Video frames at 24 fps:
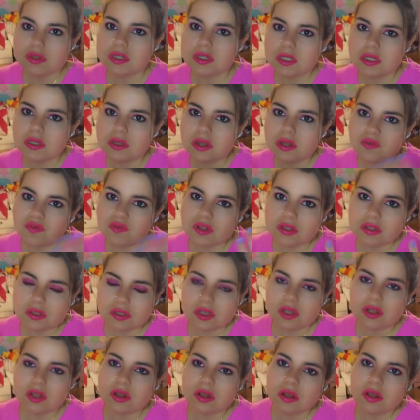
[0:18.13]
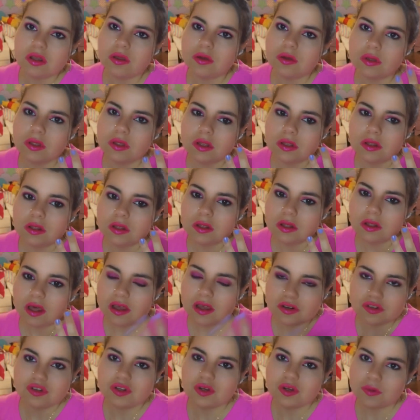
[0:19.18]
the stuff until I
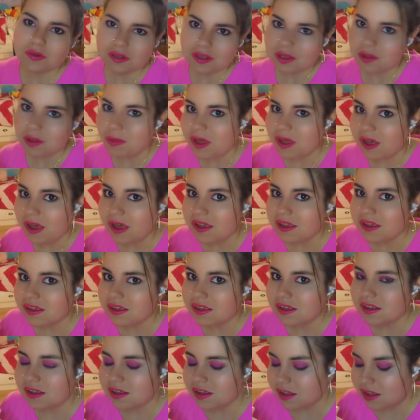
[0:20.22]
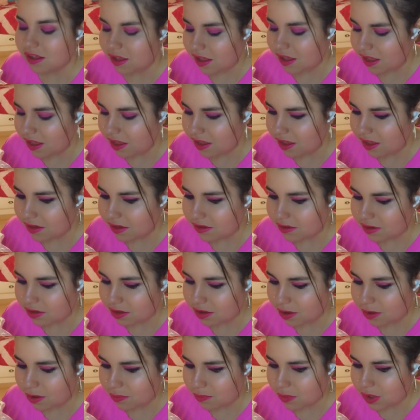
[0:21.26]
actually went to the back. And
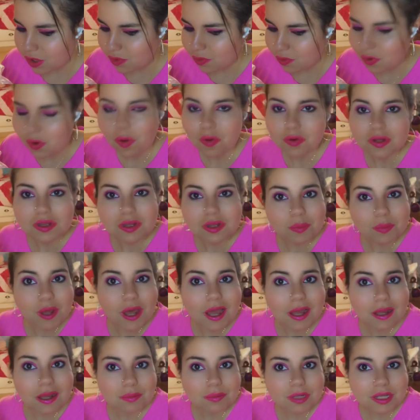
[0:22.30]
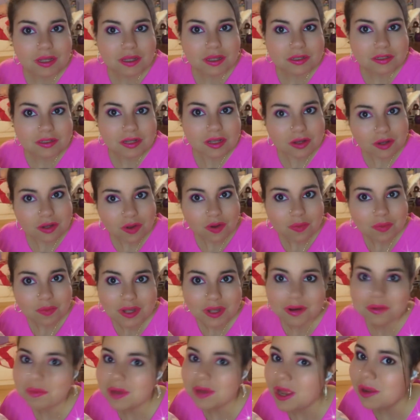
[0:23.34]
um, I don't go to the back because I know I'm
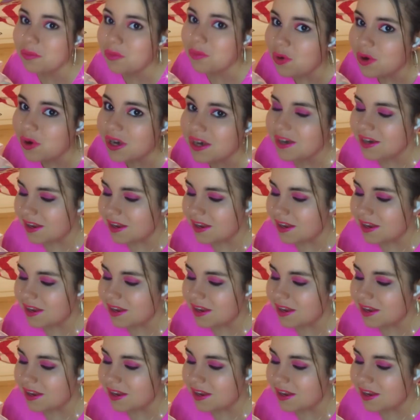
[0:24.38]
gonna buy more.